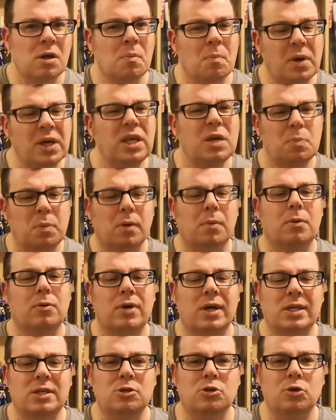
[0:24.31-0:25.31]
but you probably
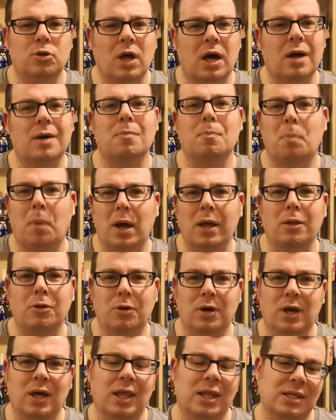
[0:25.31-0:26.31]
already knew that by
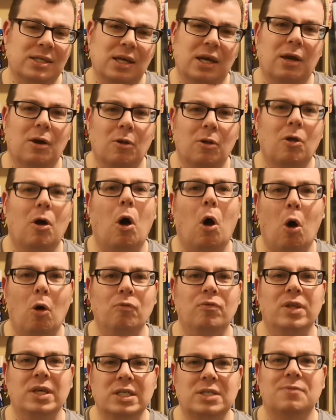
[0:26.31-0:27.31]
looking at the title
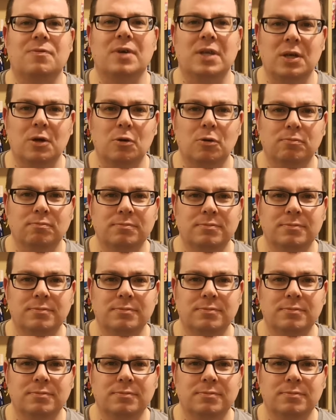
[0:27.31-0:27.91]
of this video.